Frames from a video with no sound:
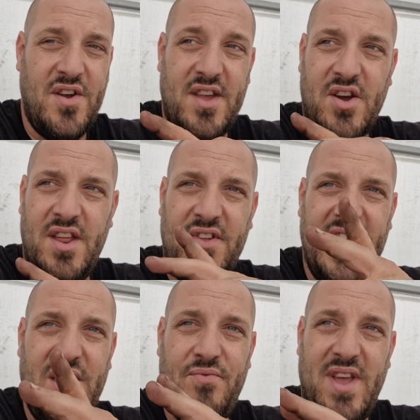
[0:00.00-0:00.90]
because I've gone
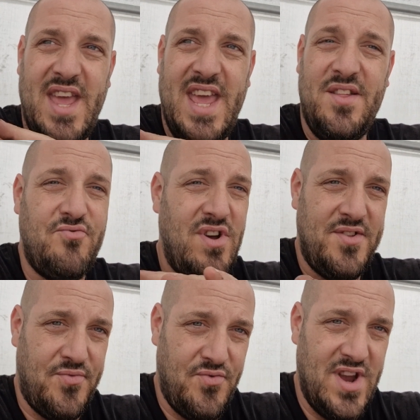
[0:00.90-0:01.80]
underneath. It is
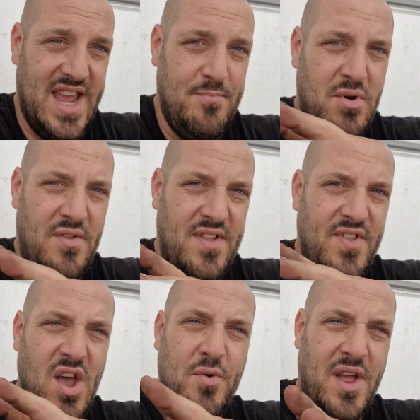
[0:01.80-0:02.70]
rust free, but
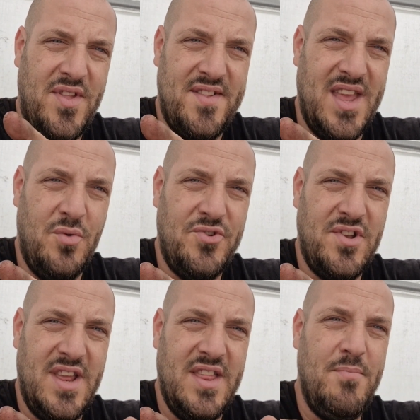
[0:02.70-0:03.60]
the old underseals
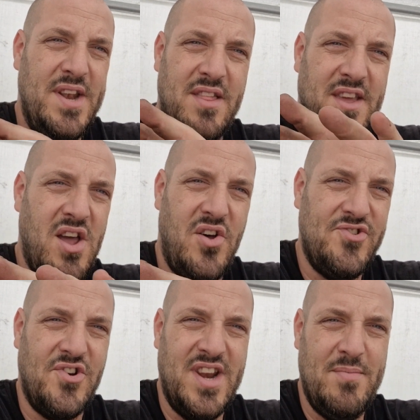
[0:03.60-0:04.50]
in the middle of the car
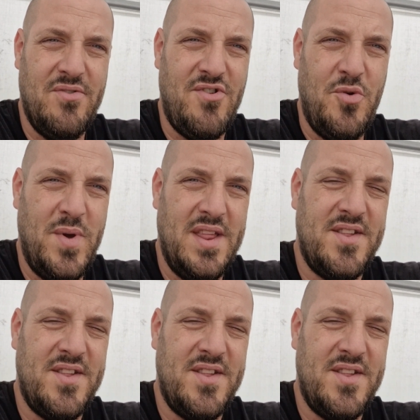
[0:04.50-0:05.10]
is looking a bit ropey.